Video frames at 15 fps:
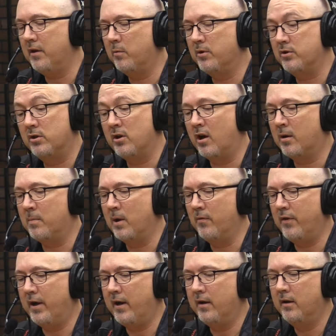think we should talk
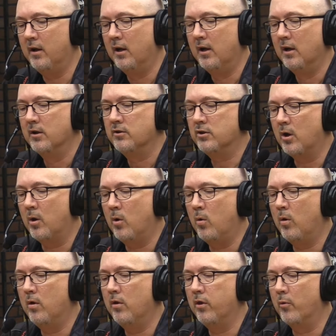about that.
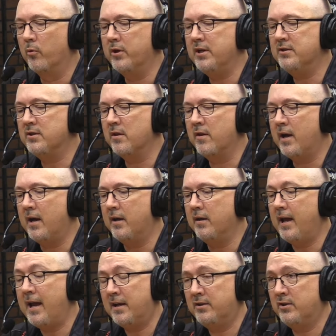So, the reason that
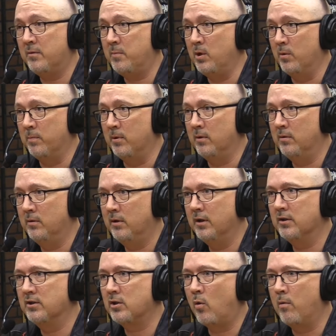exit pupil
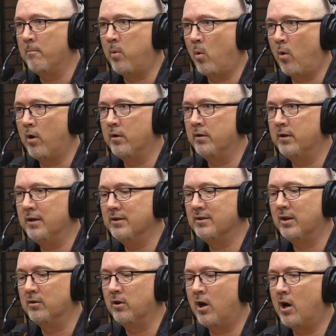is so important is
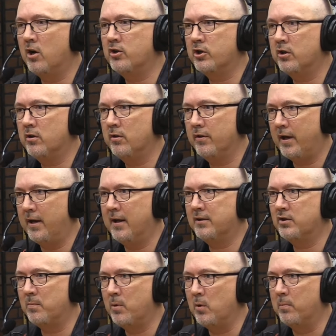the larger that
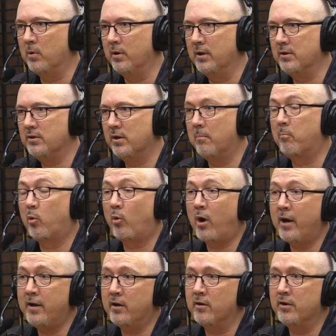exit pupil is, the
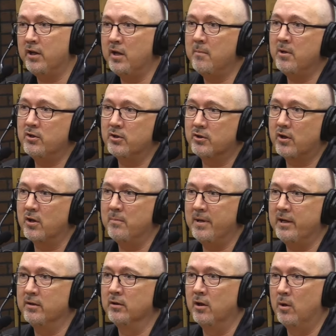brighter the image is going to
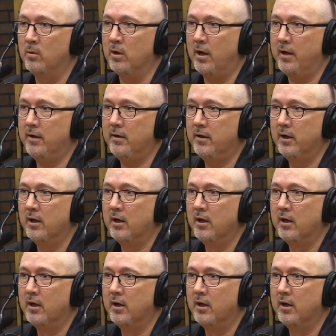be in low light.